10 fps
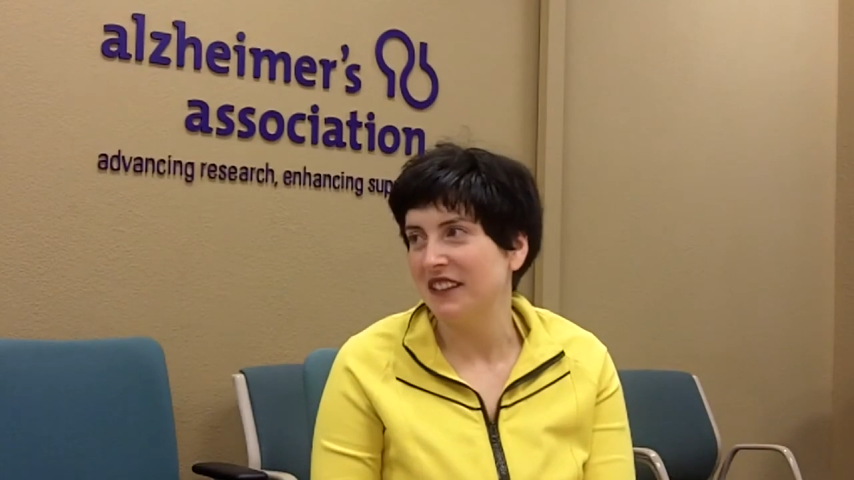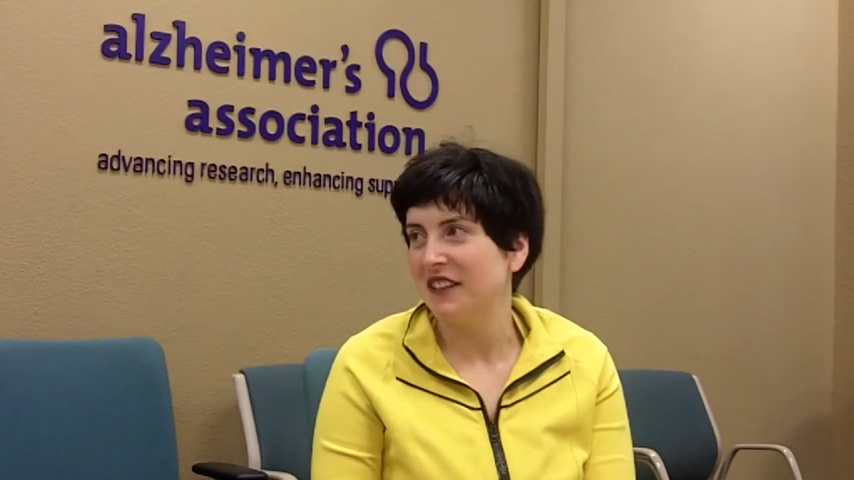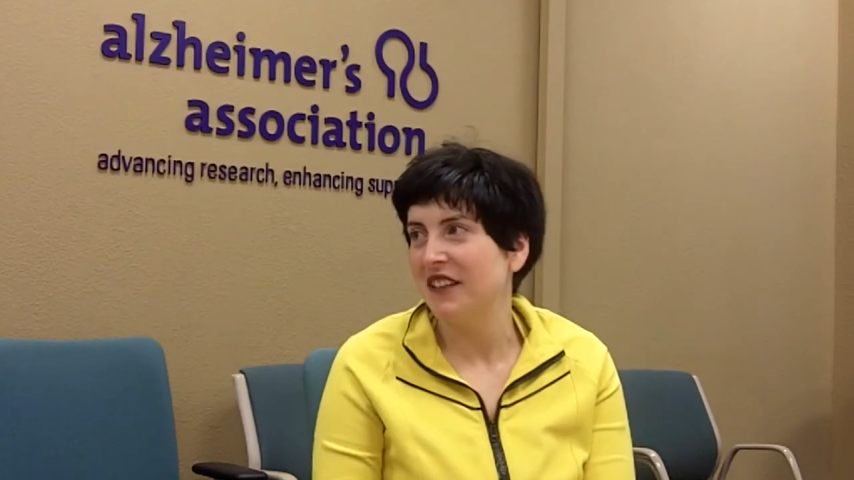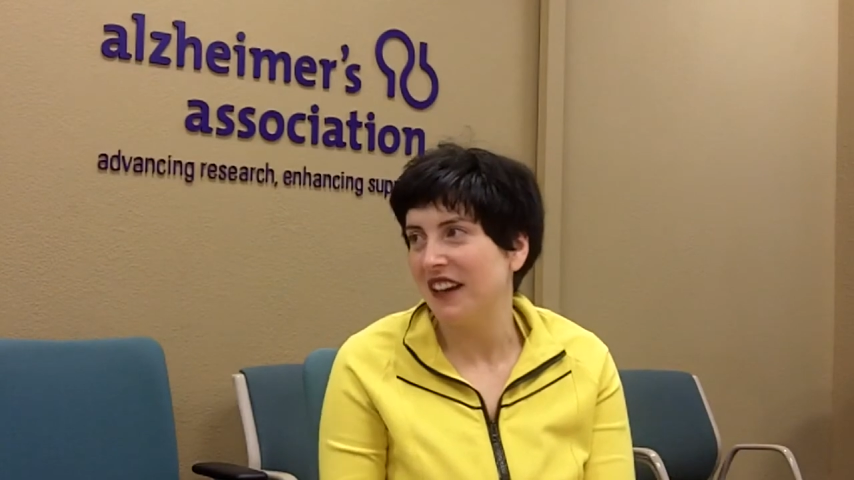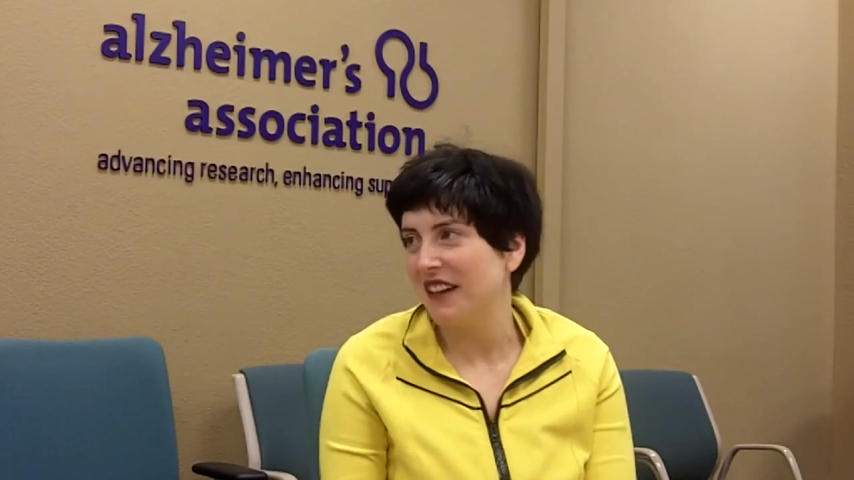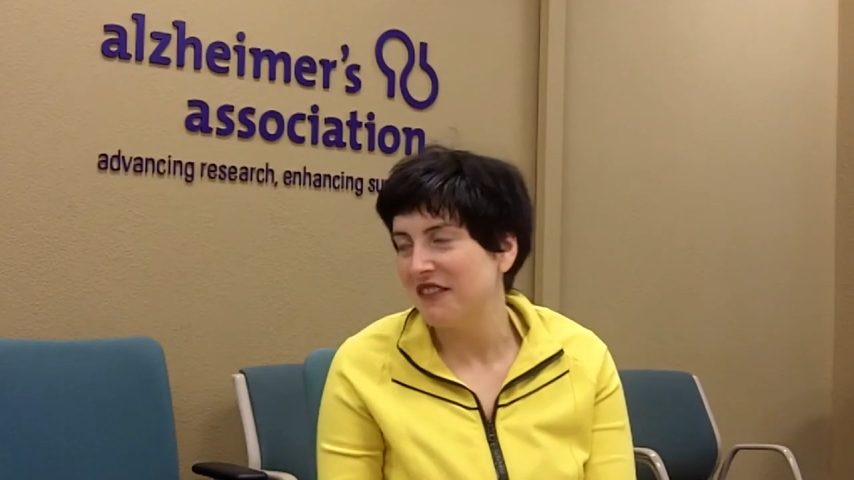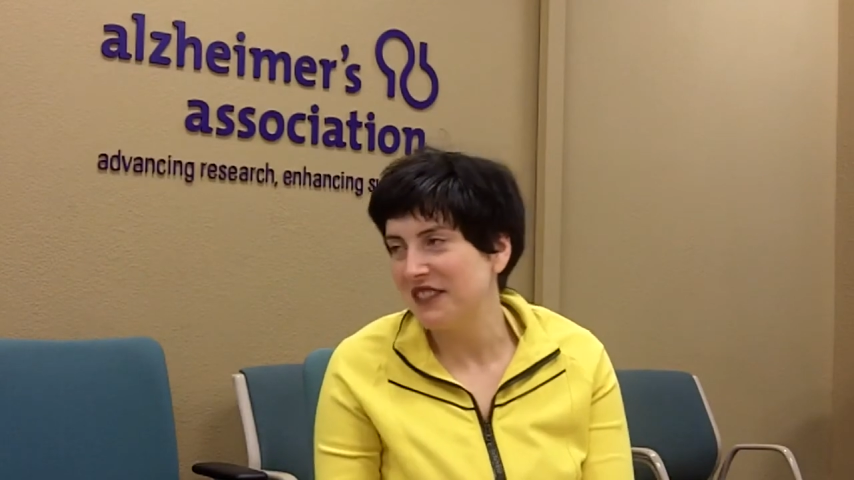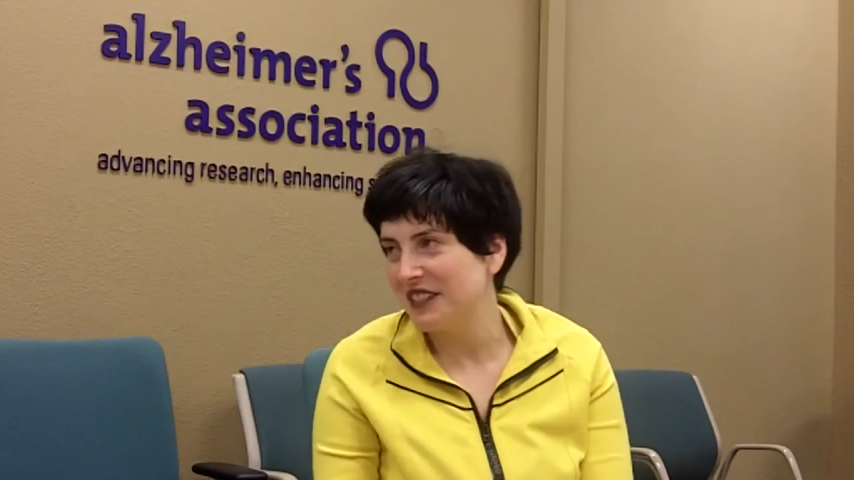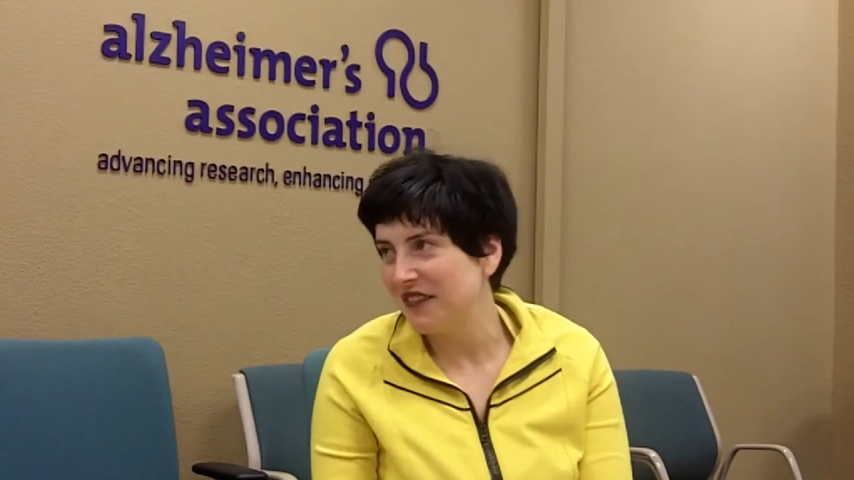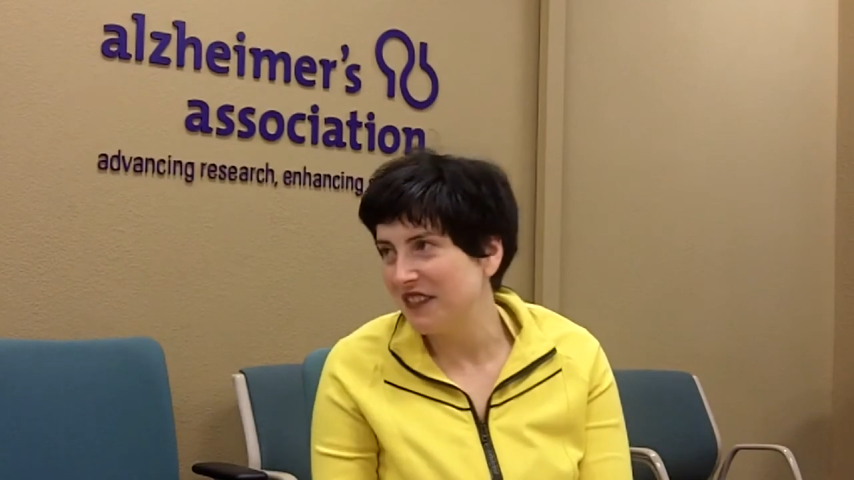I know I
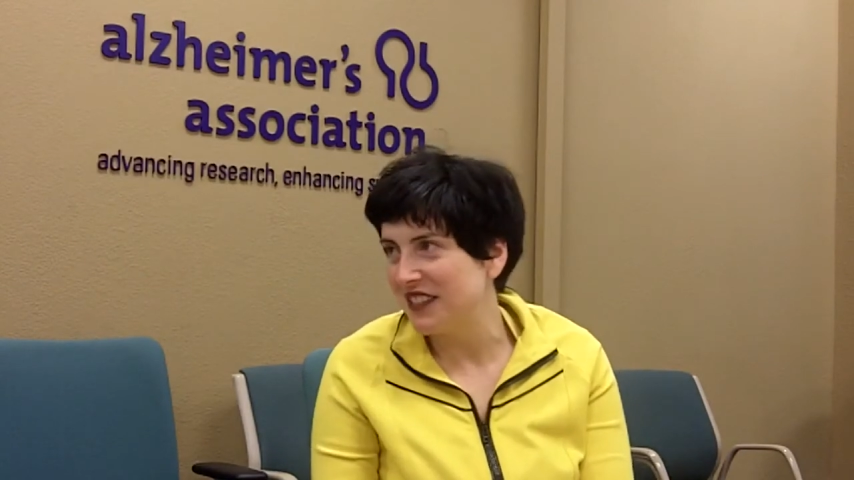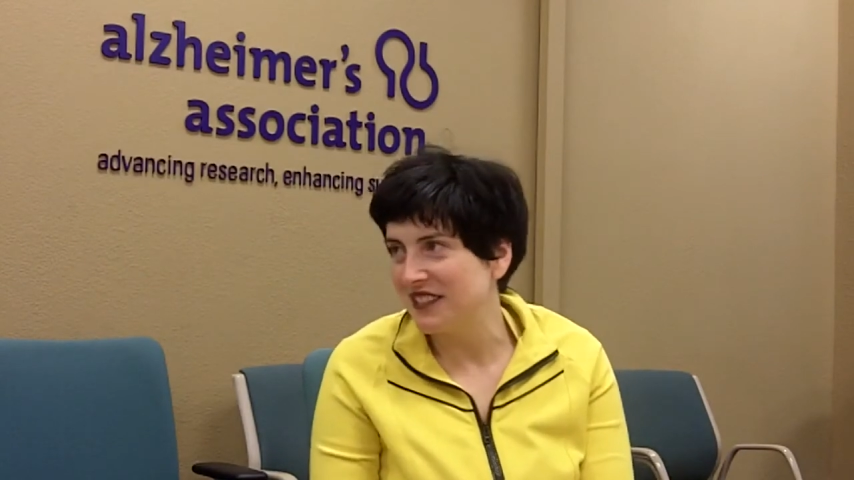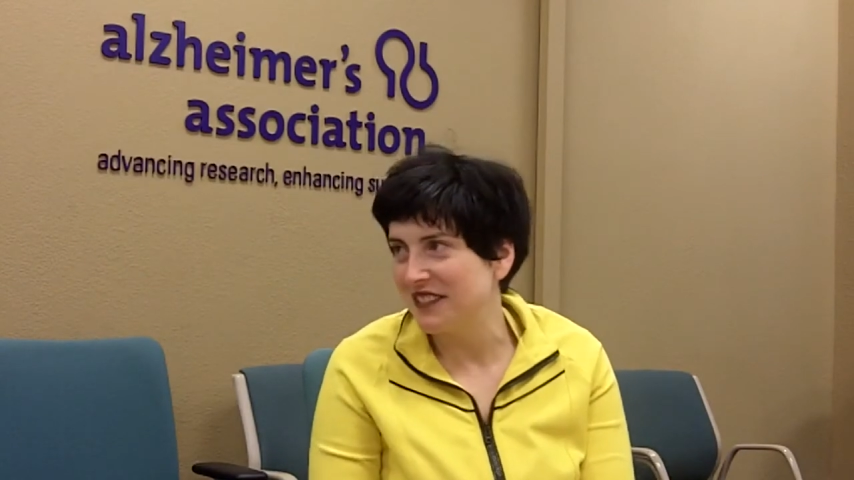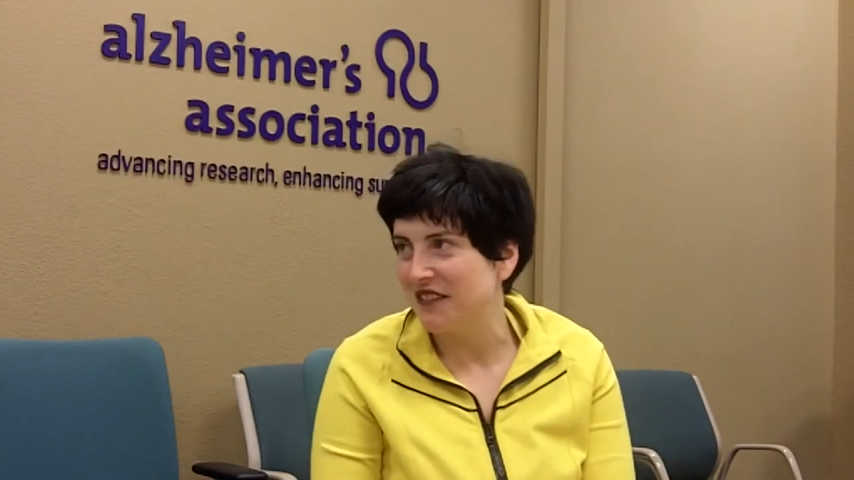received these